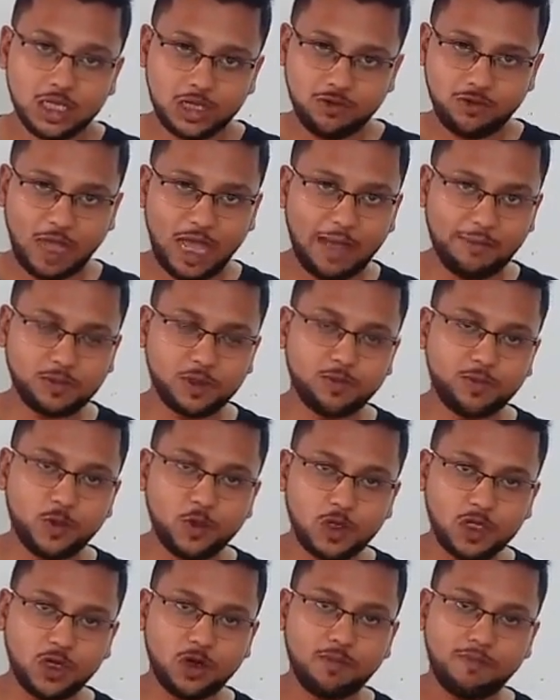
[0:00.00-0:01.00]
You have to
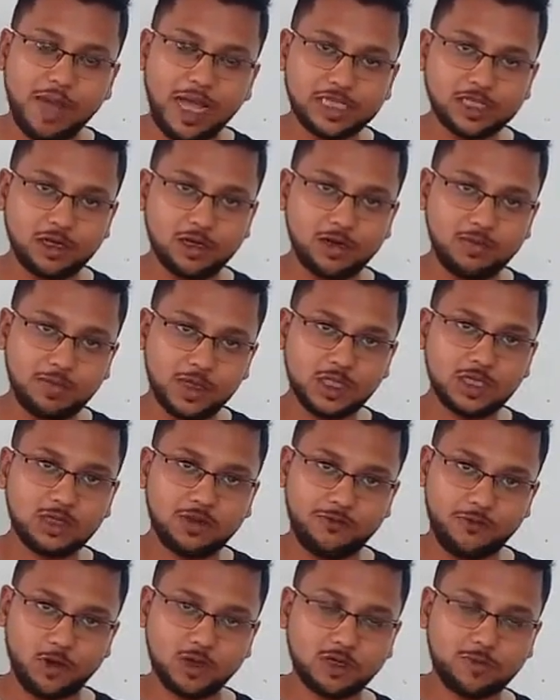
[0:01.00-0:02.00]
put your bachelor in
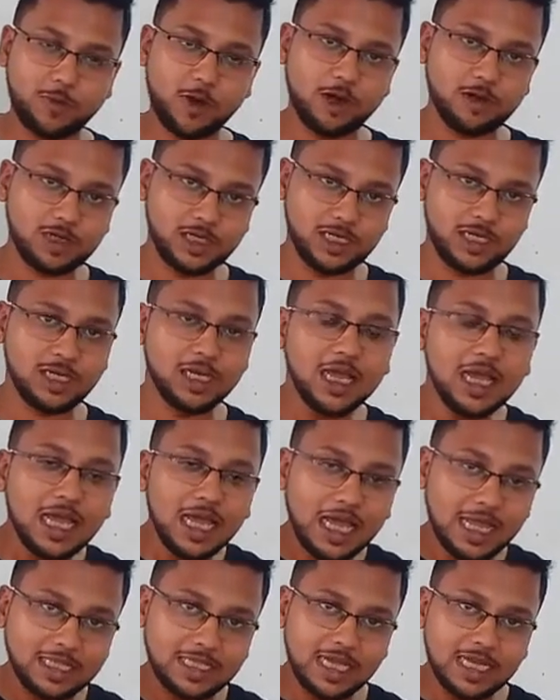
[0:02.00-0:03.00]
business first priority,
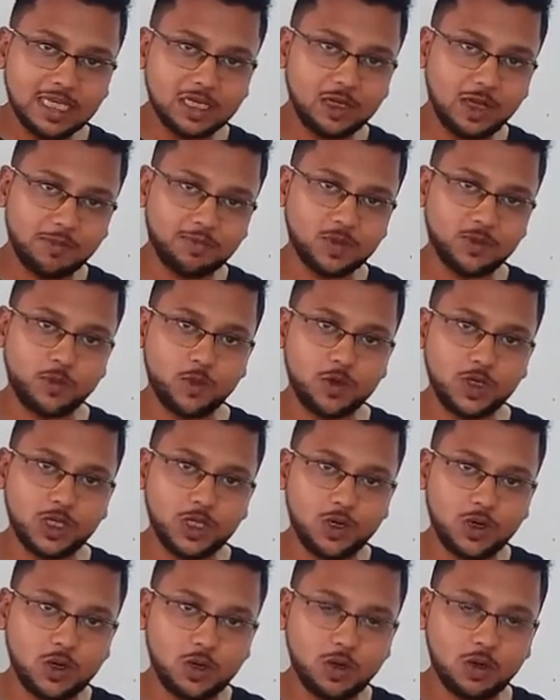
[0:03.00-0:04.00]
then you have to put
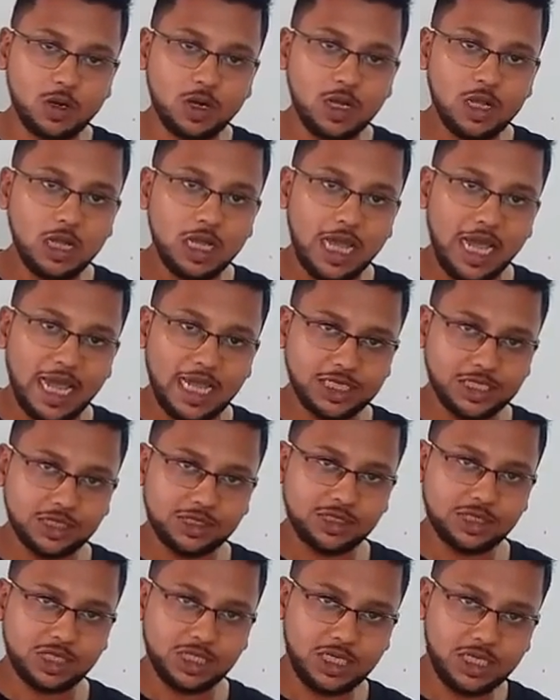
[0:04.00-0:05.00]
your
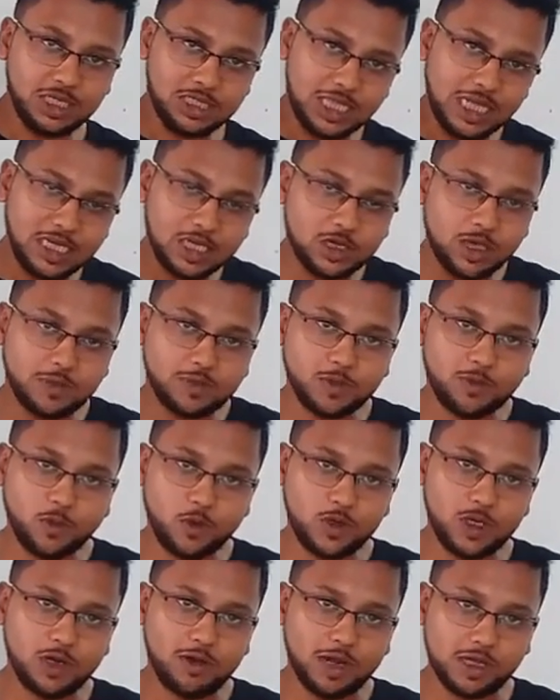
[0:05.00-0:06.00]
HSC, then you have to
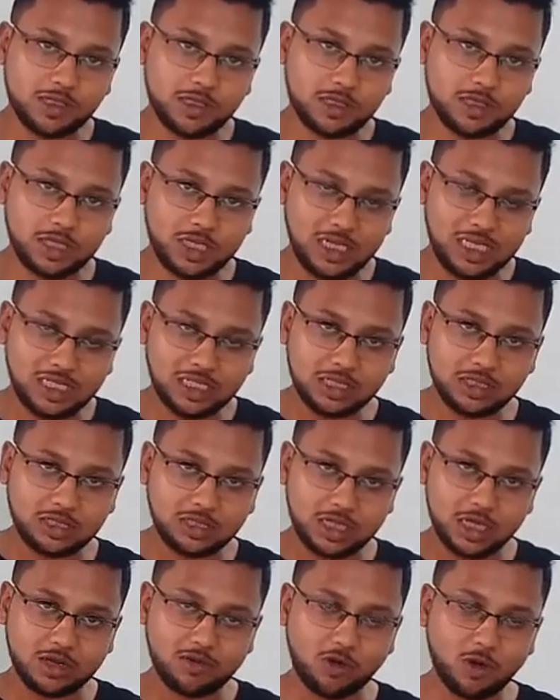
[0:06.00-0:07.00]
put your SSC. In the
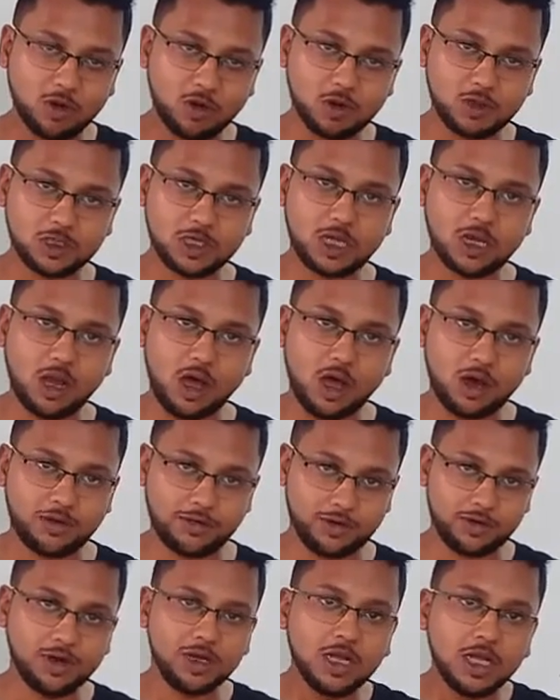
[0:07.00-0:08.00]
chronological
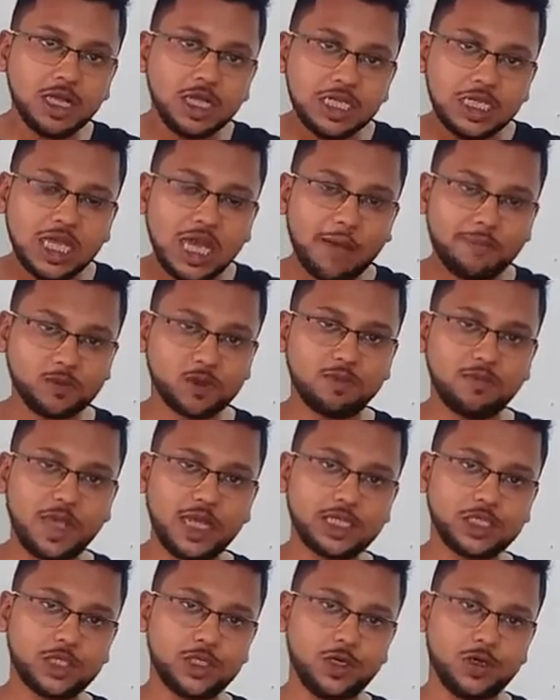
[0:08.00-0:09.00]
order, you have to
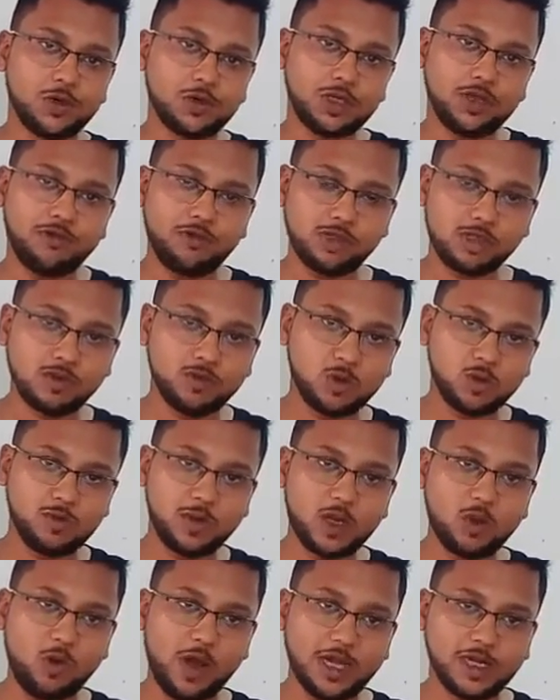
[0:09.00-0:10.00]
make sure the resume will
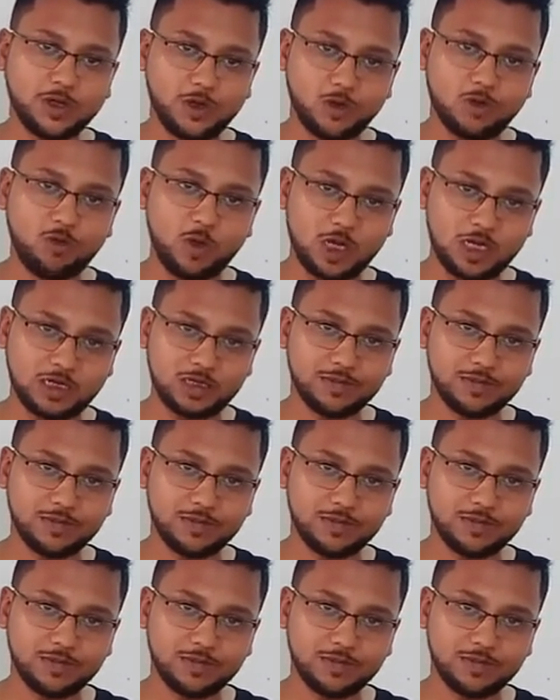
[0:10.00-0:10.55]
be quite good.